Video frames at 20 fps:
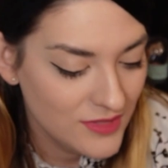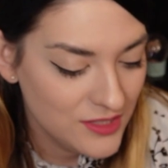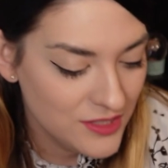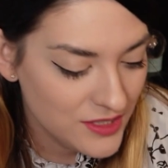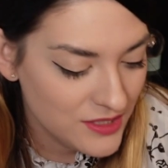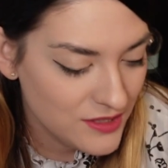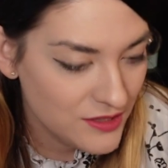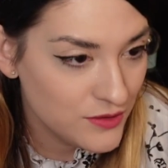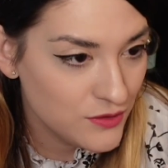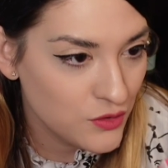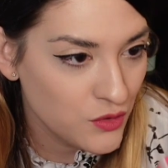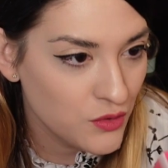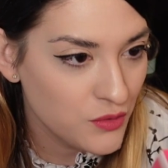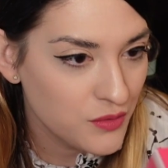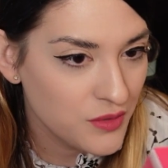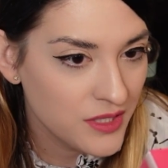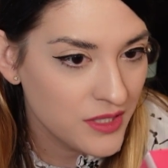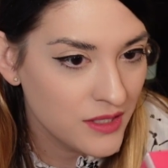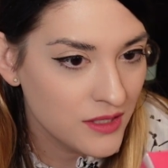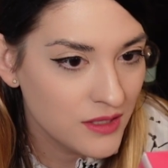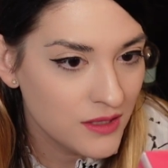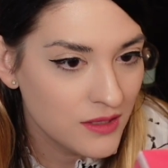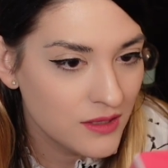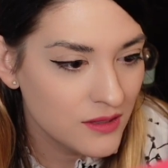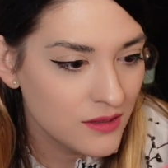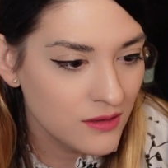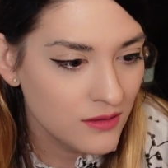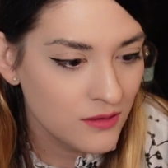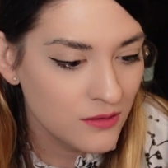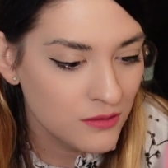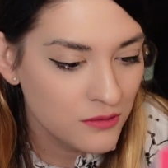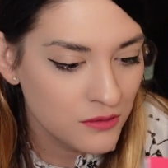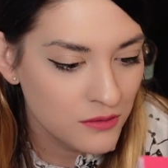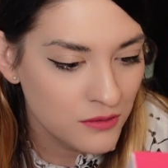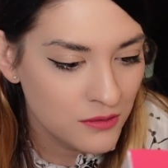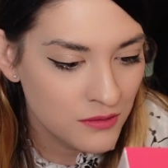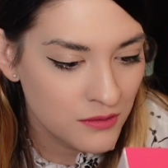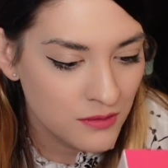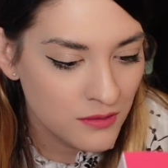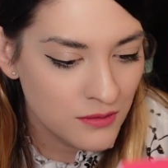She's so
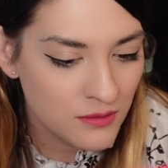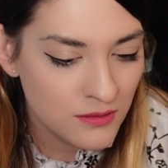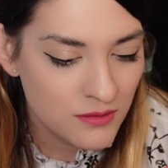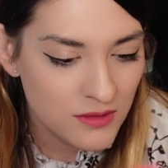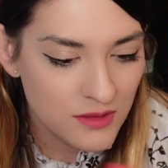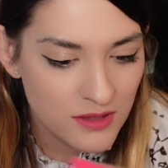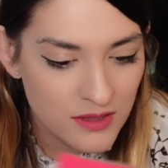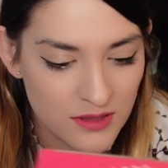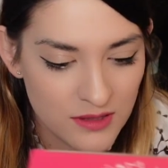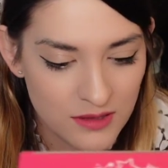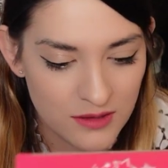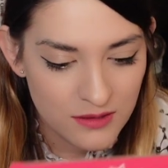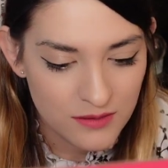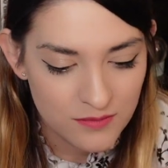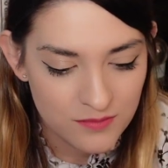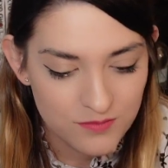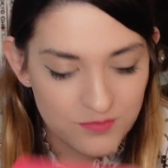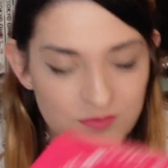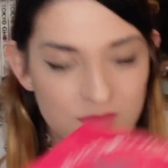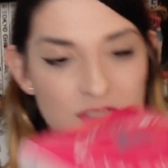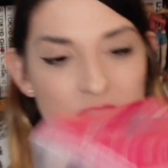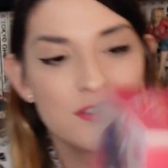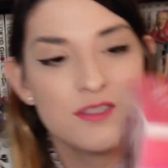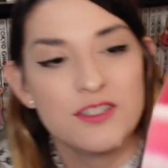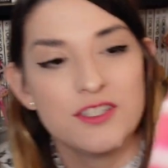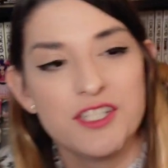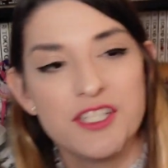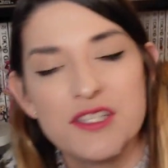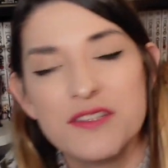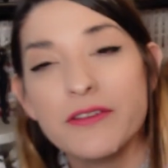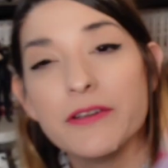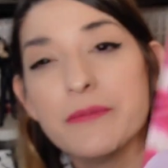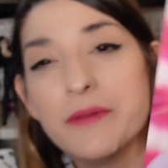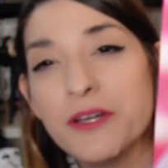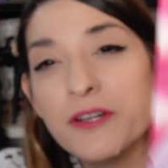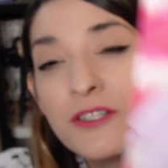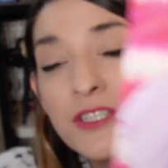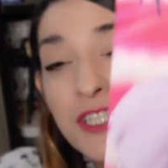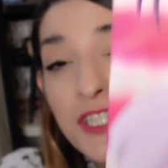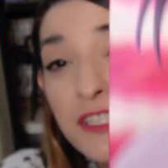cute. She's from
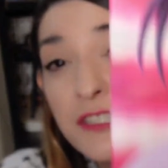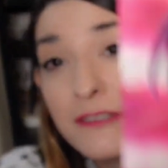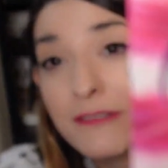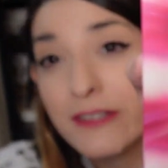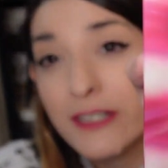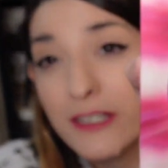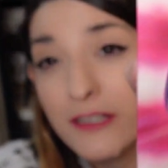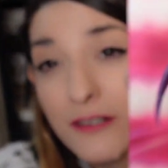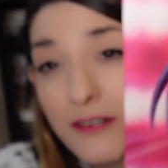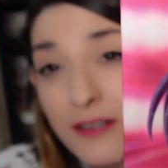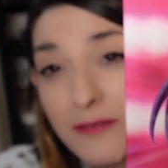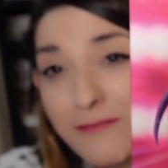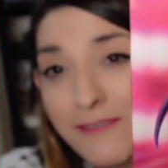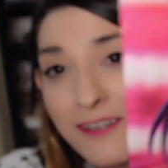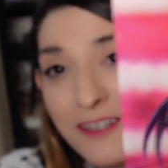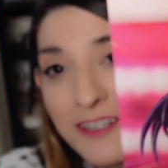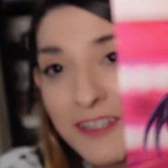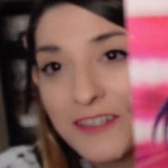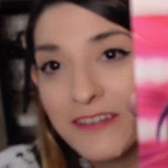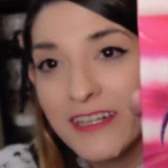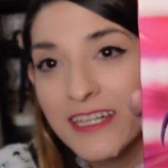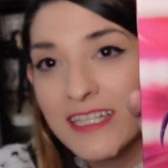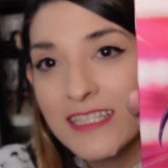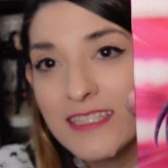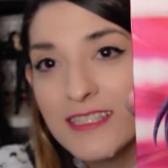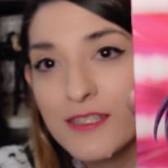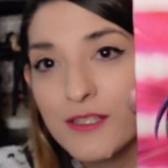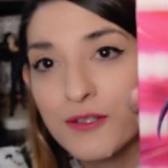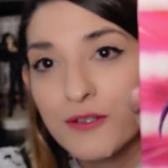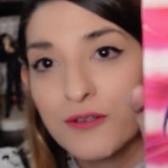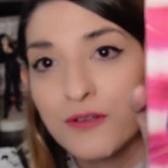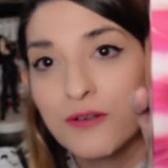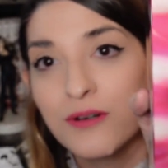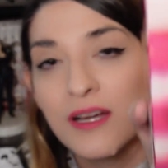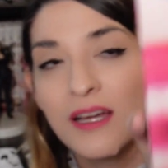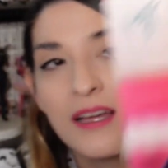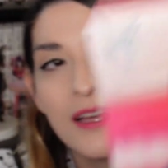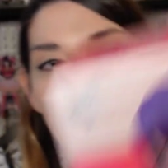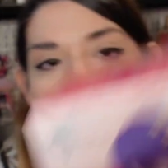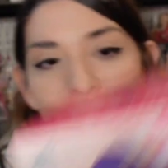Oshinoko. I'm sure you guys know.